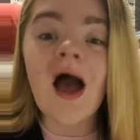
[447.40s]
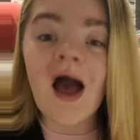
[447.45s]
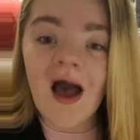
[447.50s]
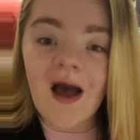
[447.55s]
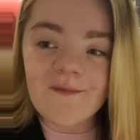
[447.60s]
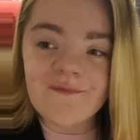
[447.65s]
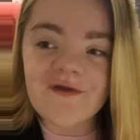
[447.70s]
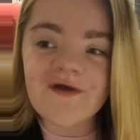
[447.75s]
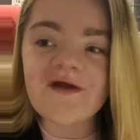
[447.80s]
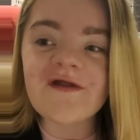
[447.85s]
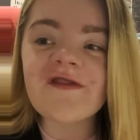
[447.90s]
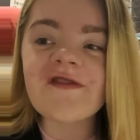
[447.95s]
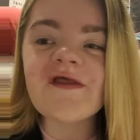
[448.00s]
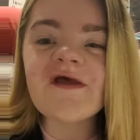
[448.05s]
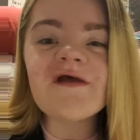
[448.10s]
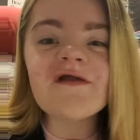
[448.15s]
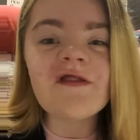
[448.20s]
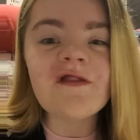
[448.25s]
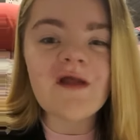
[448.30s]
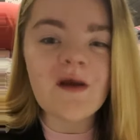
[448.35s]
after
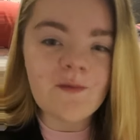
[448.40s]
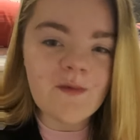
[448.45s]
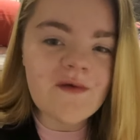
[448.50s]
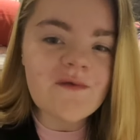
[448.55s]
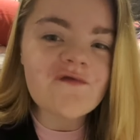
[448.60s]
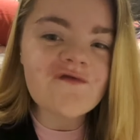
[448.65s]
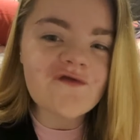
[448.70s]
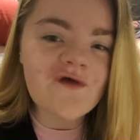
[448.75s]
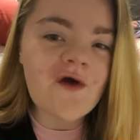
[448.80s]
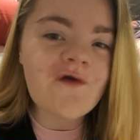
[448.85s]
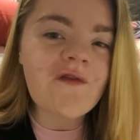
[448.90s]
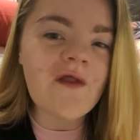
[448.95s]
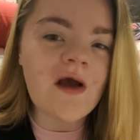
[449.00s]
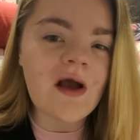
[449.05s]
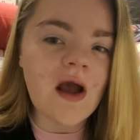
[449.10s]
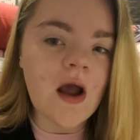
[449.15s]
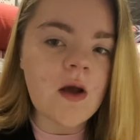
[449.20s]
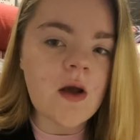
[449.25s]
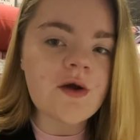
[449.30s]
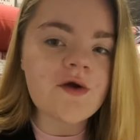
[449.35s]
conceding, and we've showed that
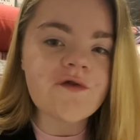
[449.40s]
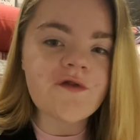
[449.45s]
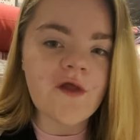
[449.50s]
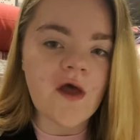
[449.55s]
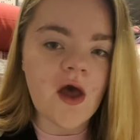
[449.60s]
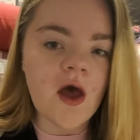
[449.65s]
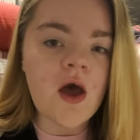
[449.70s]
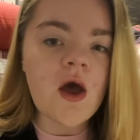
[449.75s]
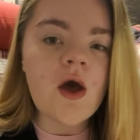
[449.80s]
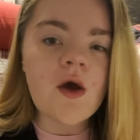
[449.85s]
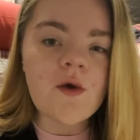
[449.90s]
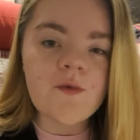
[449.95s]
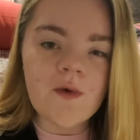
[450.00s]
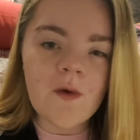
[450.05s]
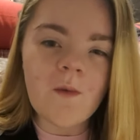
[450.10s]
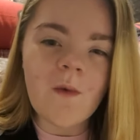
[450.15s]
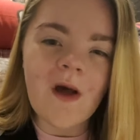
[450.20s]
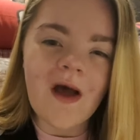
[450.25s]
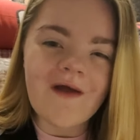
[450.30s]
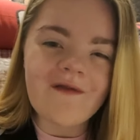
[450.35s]
character for a
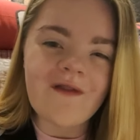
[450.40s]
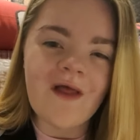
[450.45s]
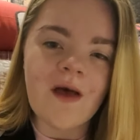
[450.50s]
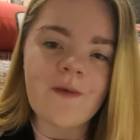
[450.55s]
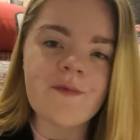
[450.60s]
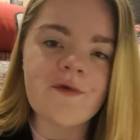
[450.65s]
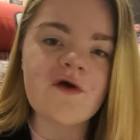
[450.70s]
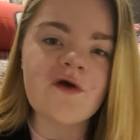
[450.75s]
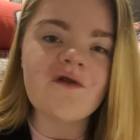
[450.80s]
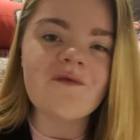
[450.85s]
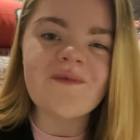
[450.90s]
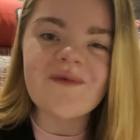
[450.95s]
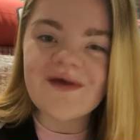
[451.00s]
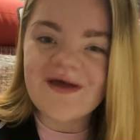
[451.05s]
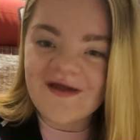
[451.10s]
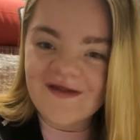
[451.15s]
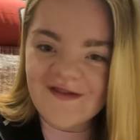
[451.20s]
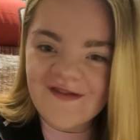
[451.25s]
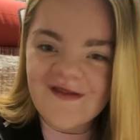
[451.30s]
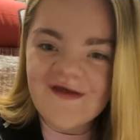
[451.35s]
while now, because we
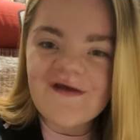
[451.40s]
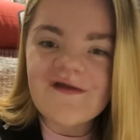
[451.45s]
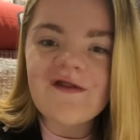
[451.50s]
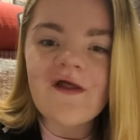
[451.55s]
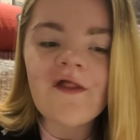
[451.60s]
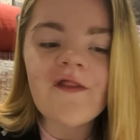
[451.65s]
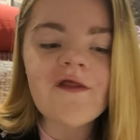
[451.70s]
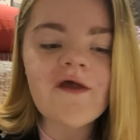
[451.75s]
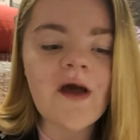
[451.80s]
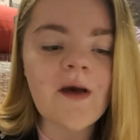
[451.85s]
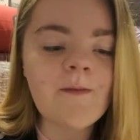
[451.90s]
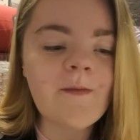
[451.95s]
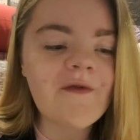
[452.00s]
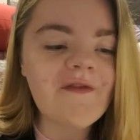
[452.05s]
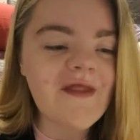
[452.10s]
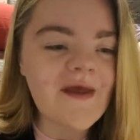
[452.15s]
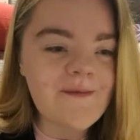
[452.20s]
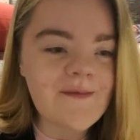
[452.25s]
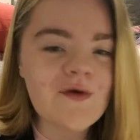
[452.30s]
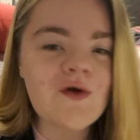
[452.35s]
conceded early on, but
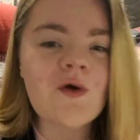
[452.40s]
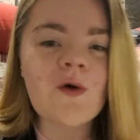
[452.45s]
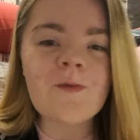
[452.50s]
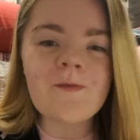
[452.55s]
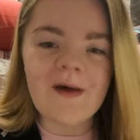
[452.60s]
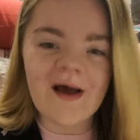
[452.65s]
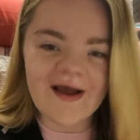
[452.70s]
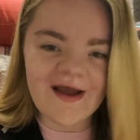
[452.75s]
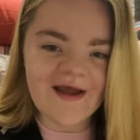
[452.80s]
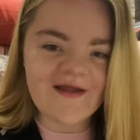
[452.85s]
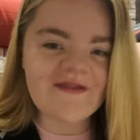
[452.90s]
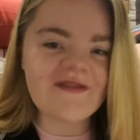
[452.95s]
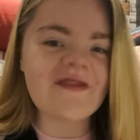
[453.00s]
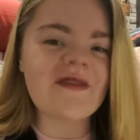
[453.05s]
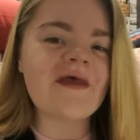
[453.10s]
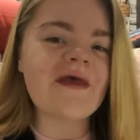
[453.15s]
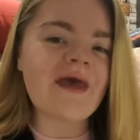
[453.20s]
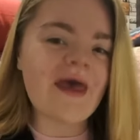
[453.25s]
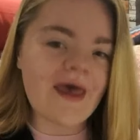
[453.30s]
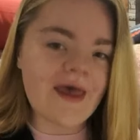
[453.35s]
then we come back into
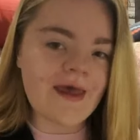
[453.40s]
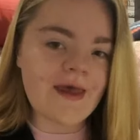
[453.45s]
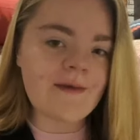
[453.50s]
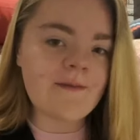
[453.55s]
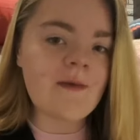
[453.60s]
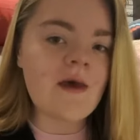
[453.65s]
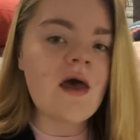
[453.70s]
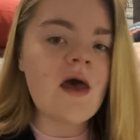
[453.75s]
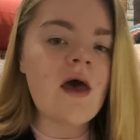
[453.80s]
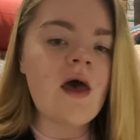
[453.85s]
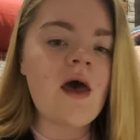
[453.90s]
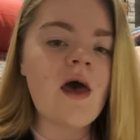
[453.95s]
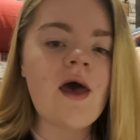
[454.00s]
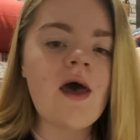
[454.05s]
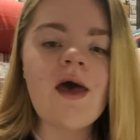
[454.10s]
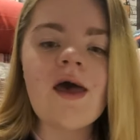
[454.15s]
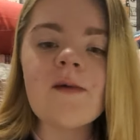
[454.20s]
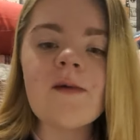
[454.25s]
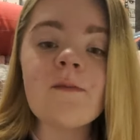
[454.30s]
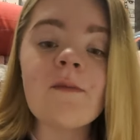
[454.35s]
the game
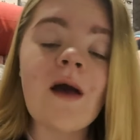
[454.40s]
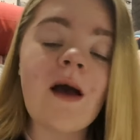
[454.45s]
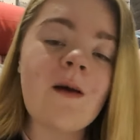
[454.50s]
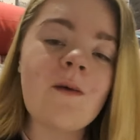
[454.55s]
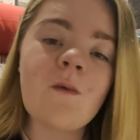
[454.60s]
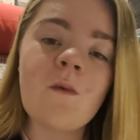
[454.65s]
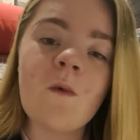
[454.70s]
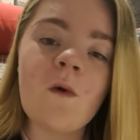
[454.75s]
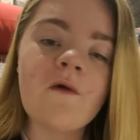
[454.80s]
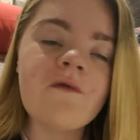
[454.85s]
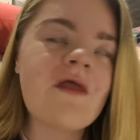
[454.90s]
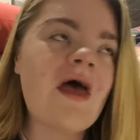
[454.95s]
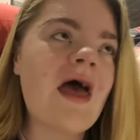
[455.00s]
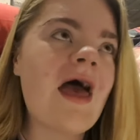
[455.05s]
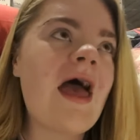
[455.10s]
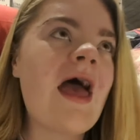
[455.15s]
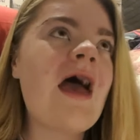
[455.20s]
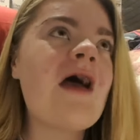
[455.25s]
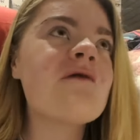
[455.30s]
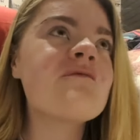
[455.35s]
and want
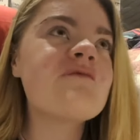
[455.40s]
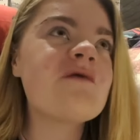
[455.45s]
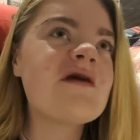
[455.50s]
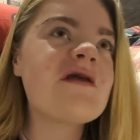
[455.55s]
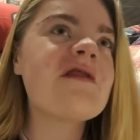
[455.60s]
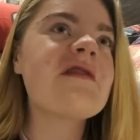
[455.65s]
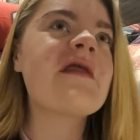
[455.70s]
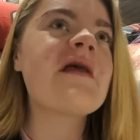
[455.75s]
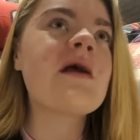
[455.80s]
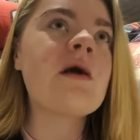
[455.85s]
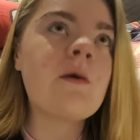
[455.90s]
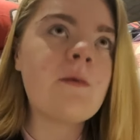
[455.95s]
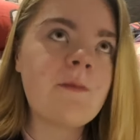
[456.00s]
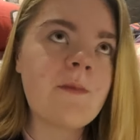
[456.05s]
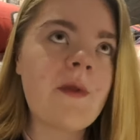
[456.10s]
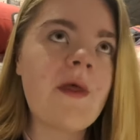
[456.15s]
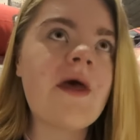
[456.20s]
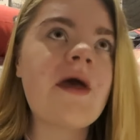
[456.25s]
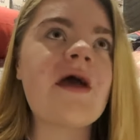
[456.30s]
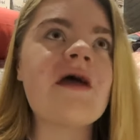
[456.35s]
every single
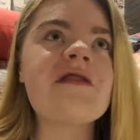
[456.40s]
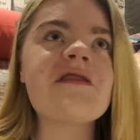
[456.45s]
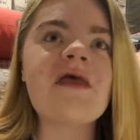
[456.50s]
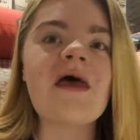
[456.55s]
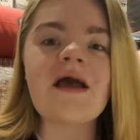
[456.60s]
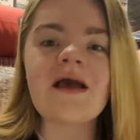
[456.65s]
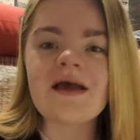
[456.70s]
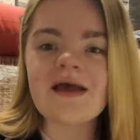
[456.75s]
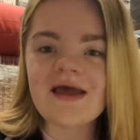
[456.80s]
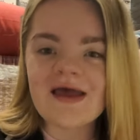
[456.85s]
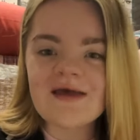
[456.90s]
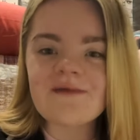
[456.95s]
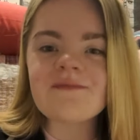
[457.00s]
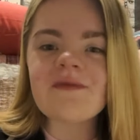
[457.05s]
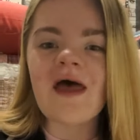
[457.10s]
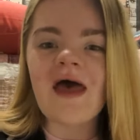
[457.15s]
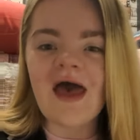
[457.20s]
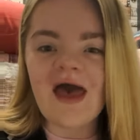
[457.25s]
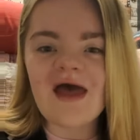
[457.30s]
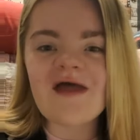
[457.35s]
player to keep
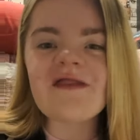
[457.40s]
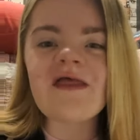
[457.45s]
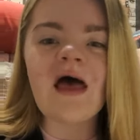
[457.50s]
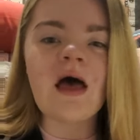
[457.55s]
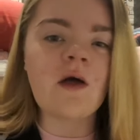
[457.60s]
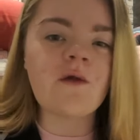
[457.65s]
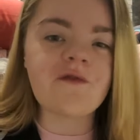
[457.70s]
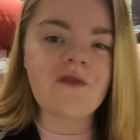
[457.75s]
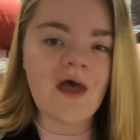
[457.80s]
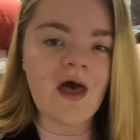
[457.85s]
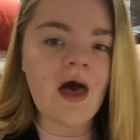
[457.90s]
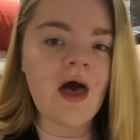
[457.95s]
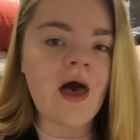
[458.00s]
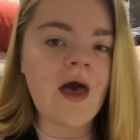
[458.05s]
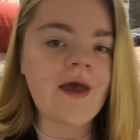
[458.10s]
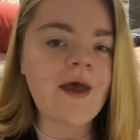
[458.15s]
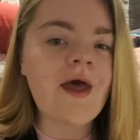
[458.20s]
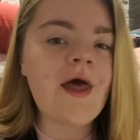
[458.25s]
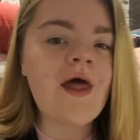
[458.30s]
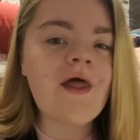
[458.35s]
their head held
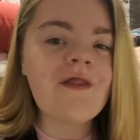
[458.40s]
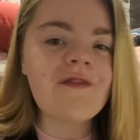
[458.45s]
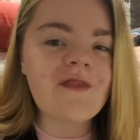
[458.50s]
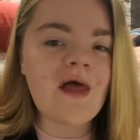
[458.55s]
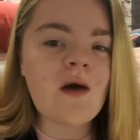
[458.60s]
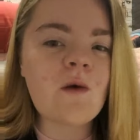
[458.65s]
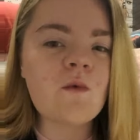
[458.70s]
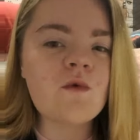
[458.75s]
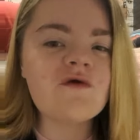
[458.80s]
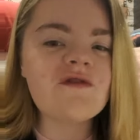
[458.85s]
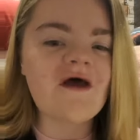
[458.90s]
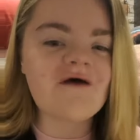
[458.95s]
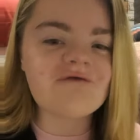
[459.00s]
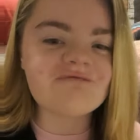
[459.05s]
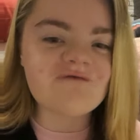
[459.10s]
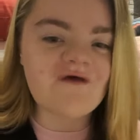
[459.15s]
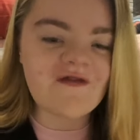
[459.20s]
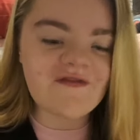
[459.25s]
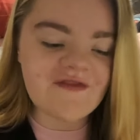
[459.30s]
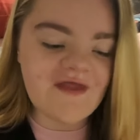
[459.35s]
high. That was a
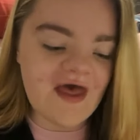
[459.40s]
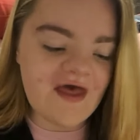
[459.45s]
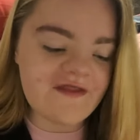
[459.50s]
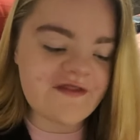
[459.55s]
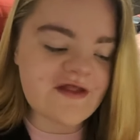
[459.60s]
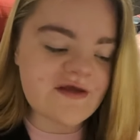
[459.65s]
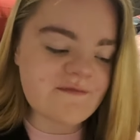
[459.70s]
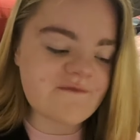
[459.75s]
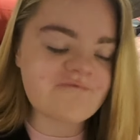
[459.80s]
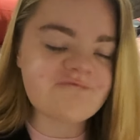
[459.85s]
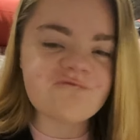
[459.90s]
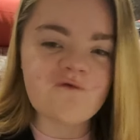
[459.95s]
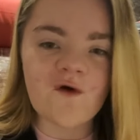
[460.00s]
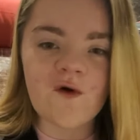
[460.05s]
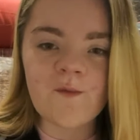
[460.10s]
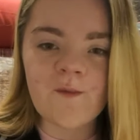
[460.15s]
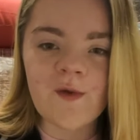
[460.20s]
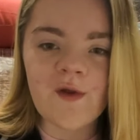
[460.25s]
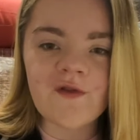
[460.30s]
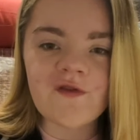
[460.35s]
fantastic
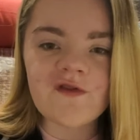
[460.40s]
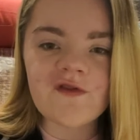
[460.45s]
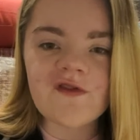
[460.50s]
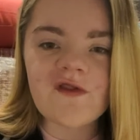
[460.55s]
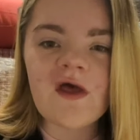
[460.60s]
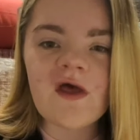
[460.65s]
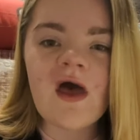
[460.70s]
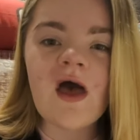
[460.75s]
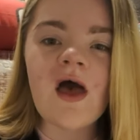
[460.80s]
performance.